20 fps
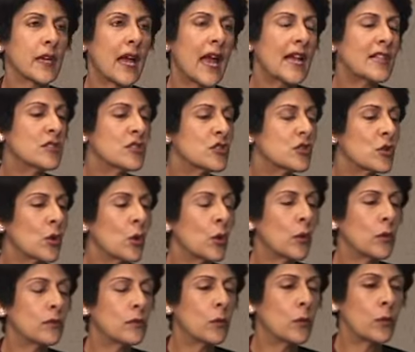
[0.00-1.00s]
And
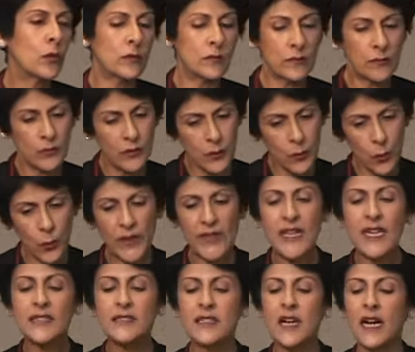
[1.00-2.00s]
so with
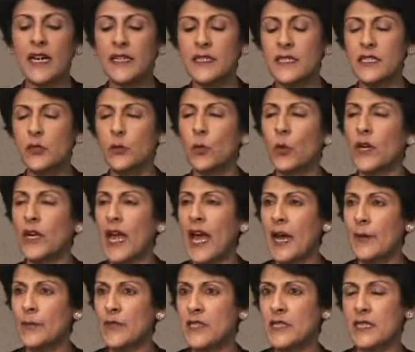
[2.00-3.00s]
anxiety, what
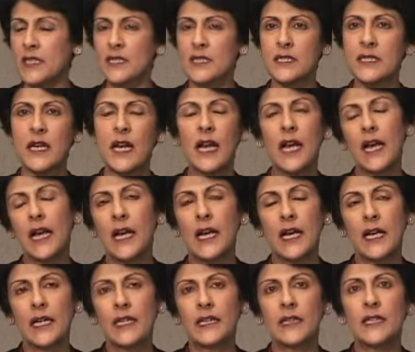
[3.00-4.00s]
happens is
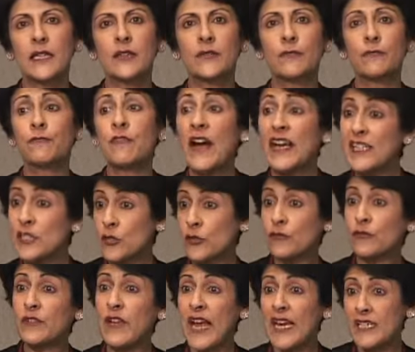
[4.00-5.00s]
the fight or
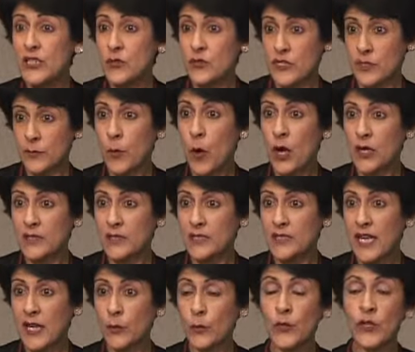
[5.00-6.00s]
flight response
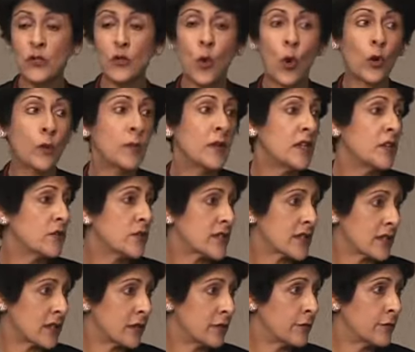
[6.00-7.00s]
that we normally
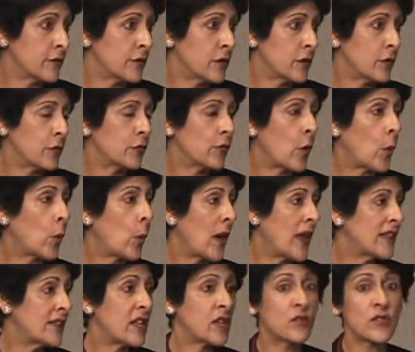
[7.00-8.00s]
reserve for
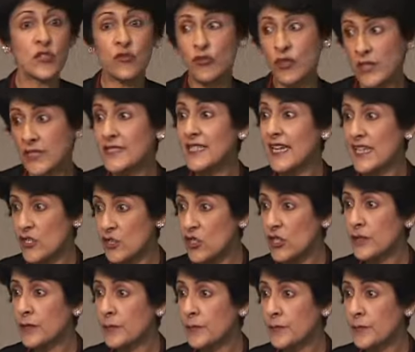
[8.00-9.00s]
when there is real danger,
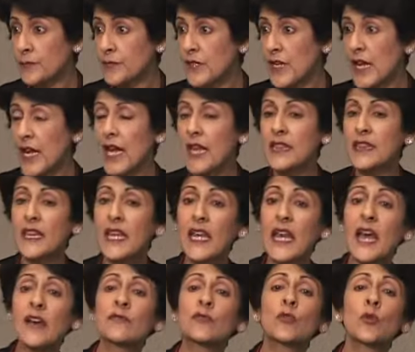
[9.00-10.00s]
they
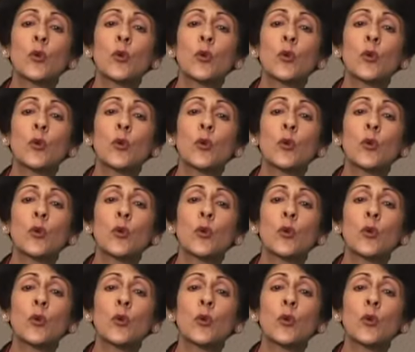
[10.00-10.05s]
have